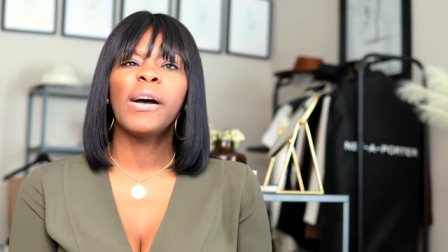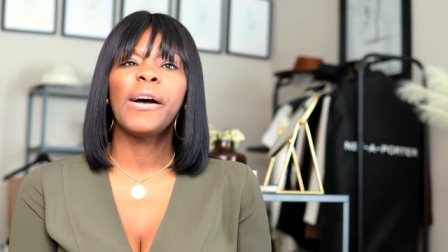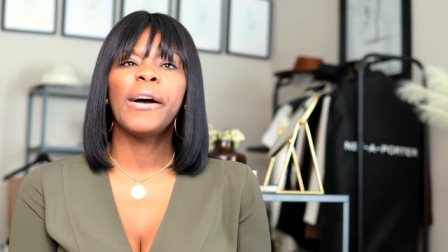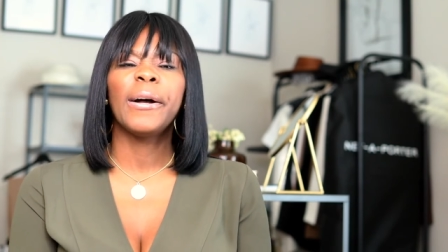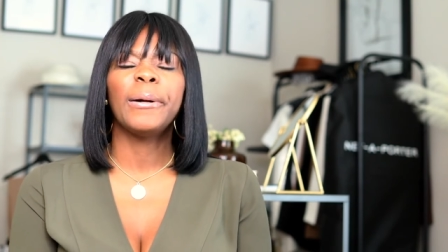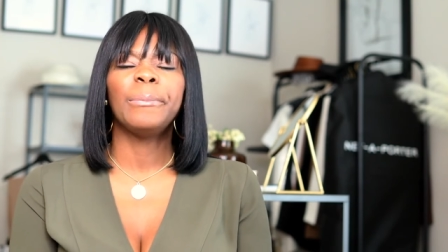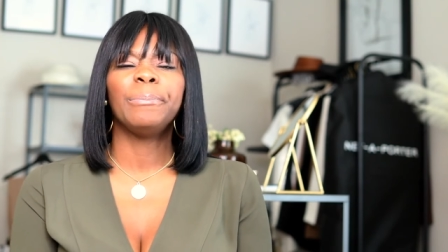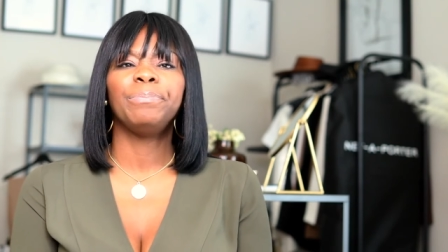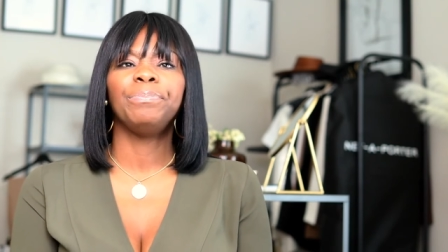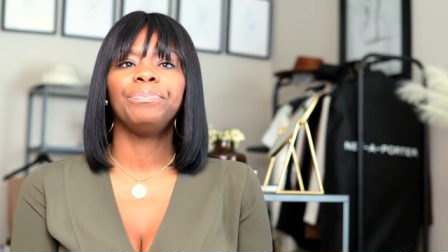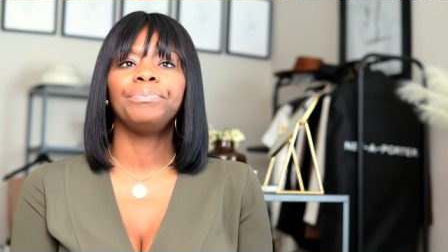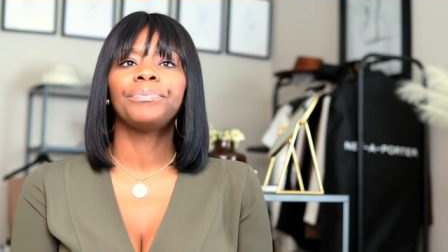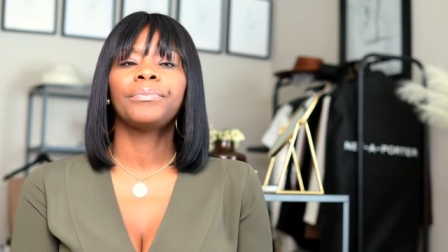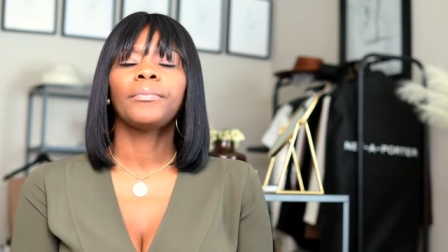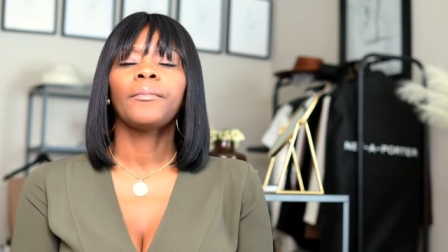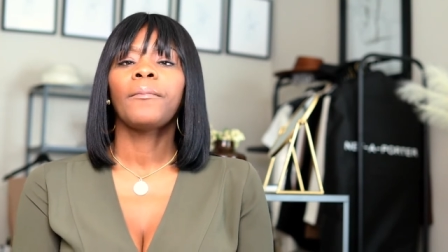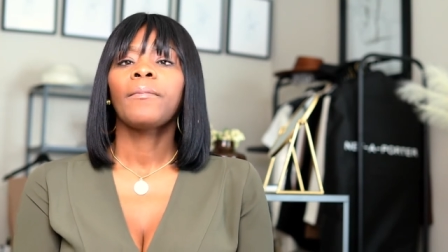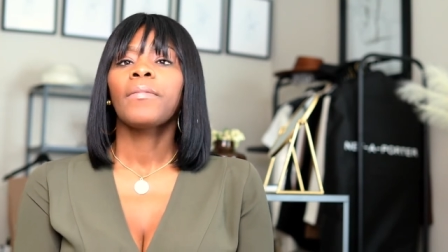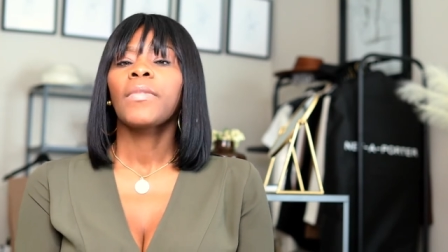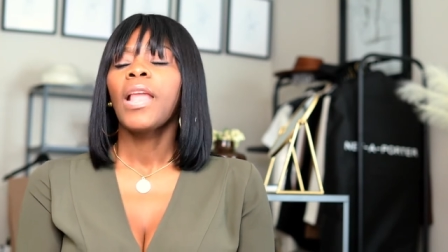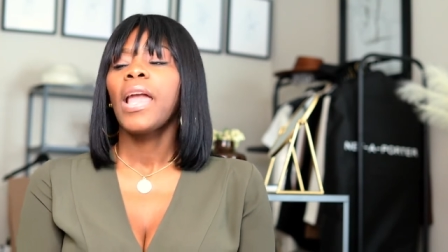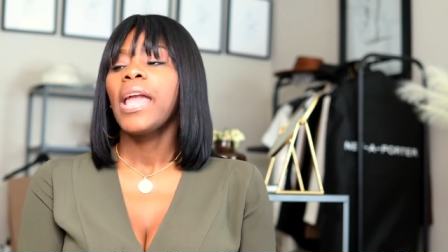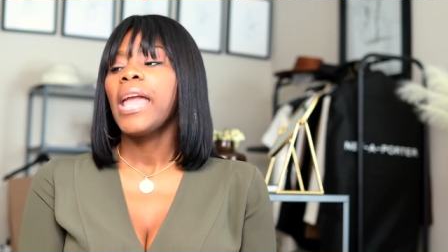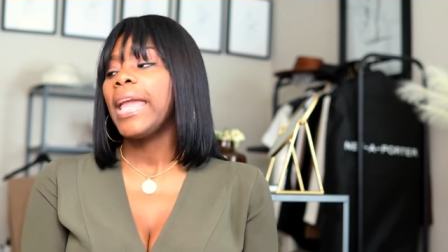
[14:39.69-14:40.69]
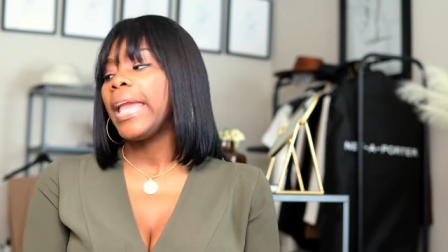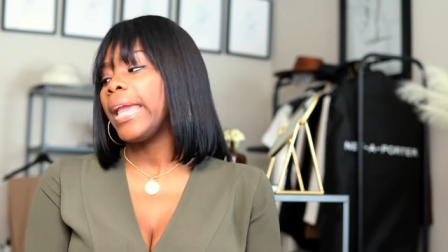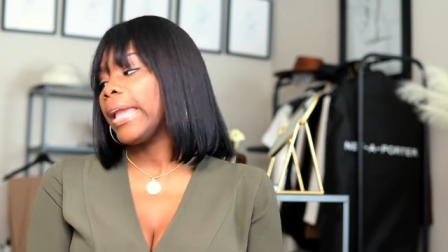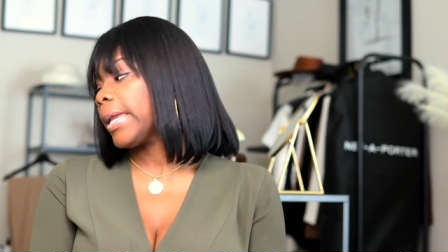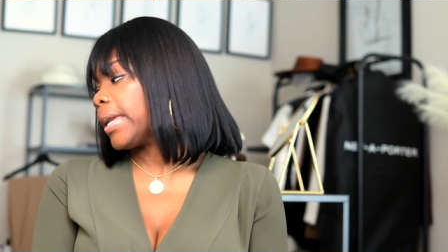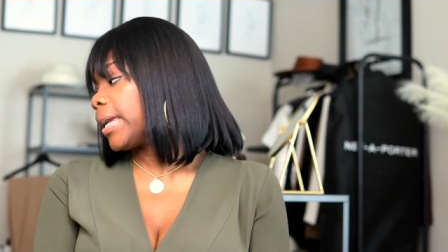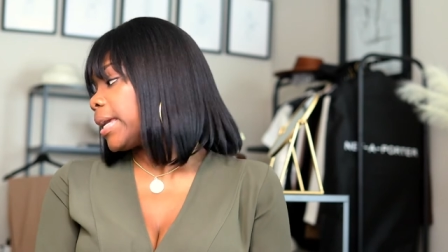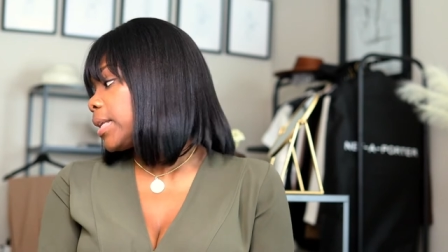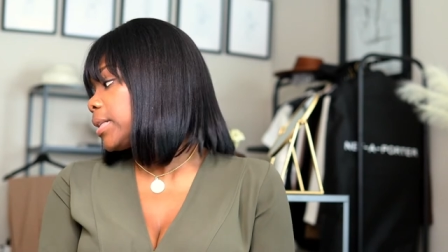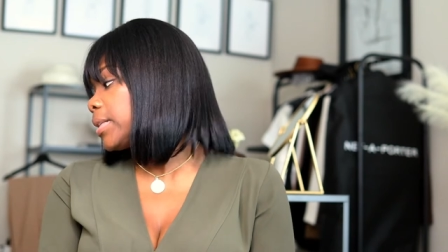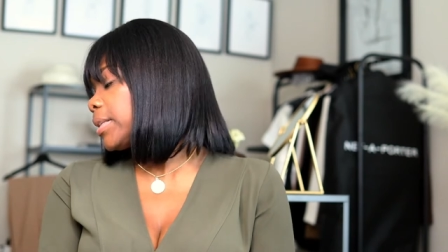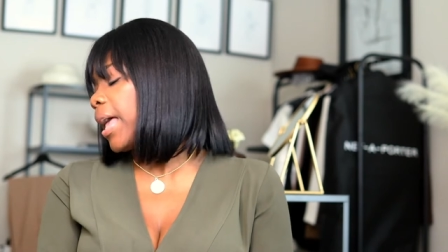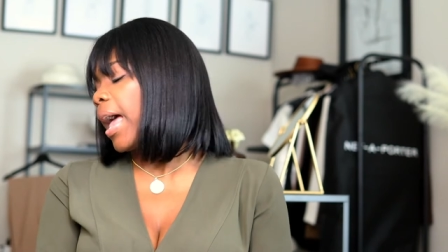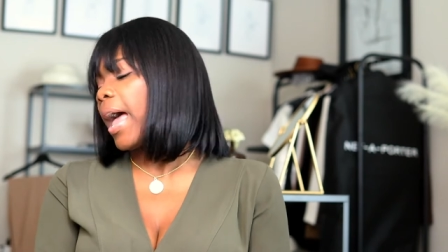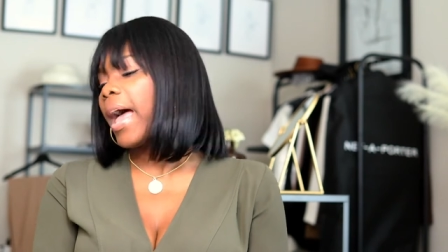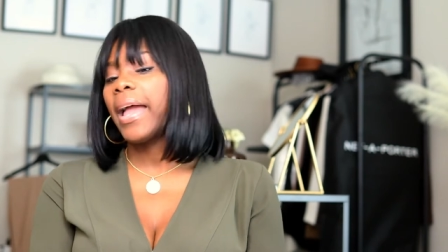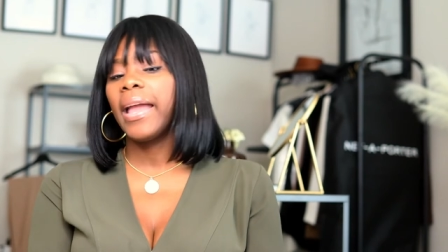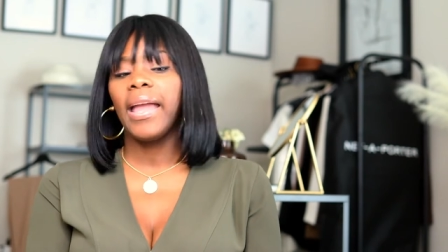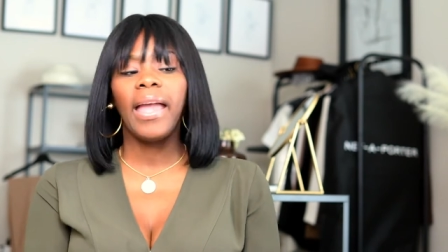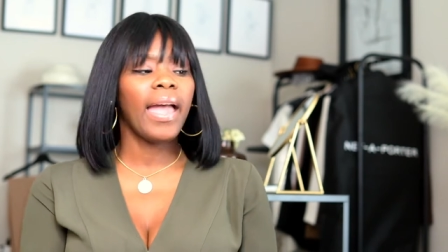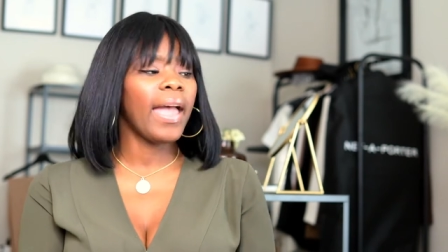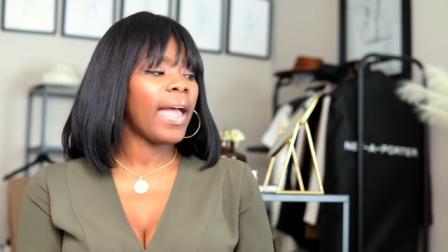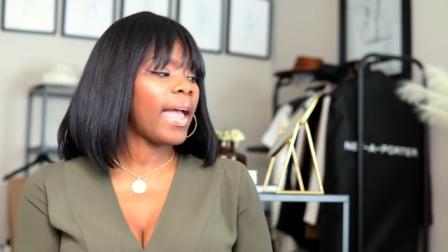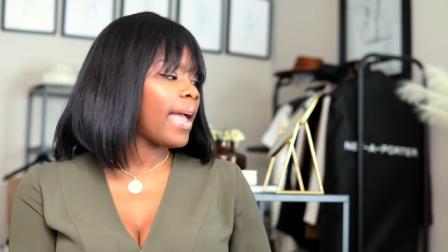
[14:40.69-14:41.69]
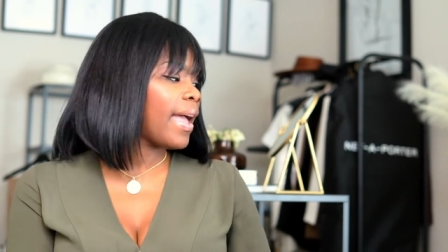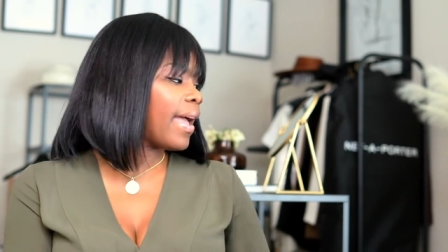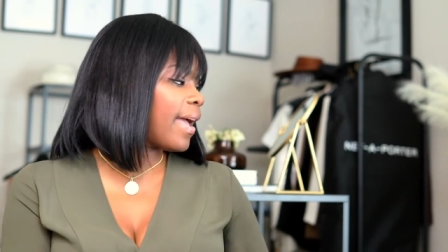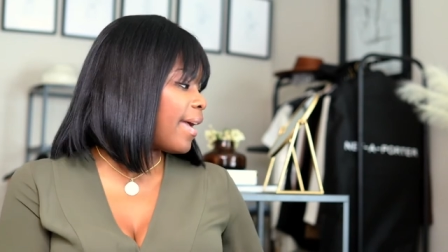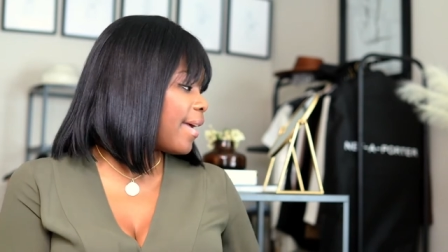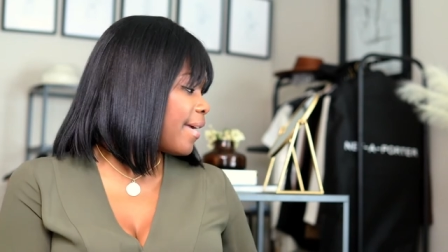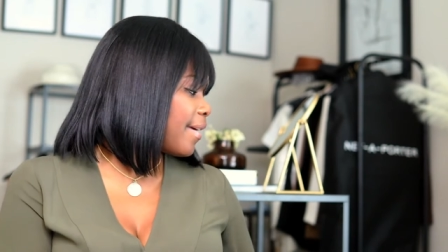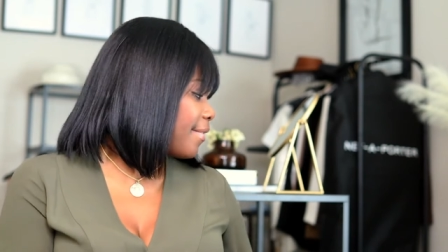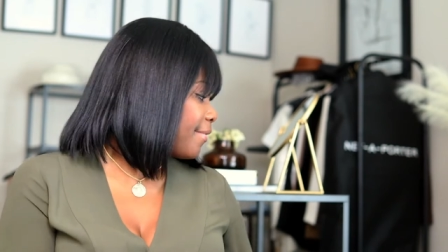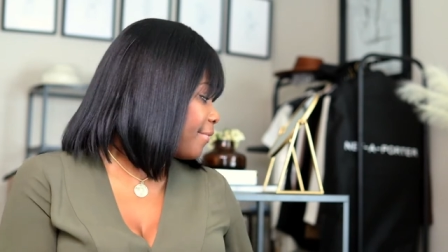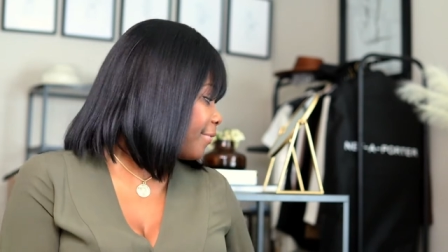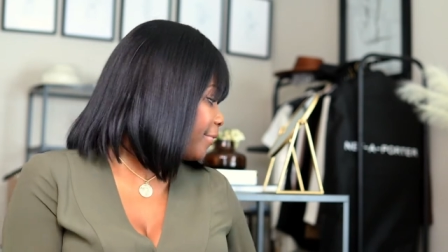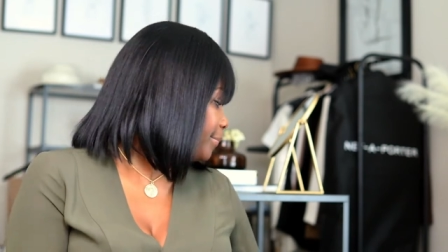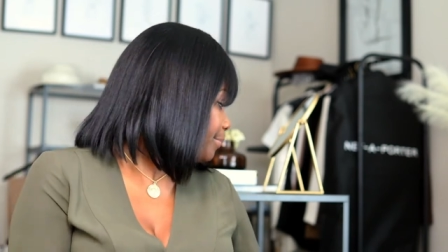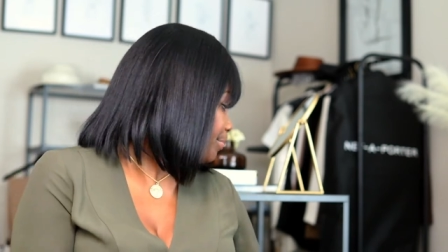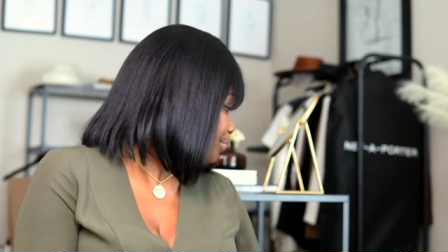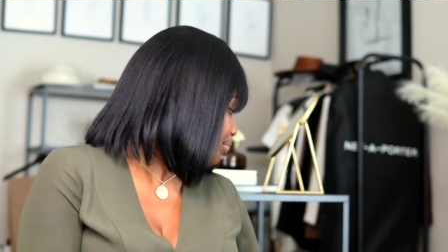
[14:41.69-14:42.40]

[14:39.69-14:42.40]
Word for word: Um, and I have